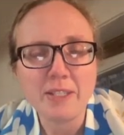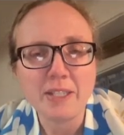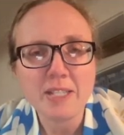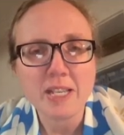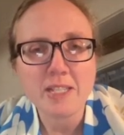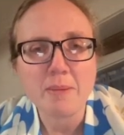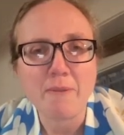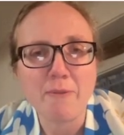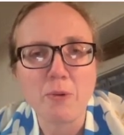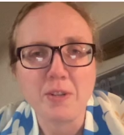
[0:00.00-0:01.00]
then this has to be
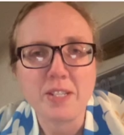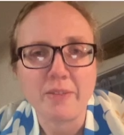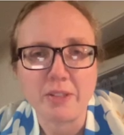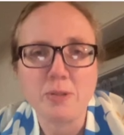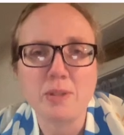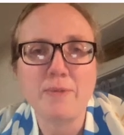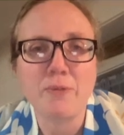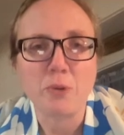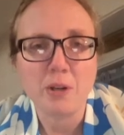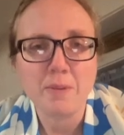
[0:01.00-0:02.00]
4 or 7, so it's
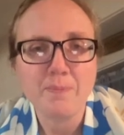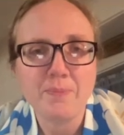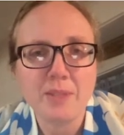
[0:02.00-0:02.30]
4.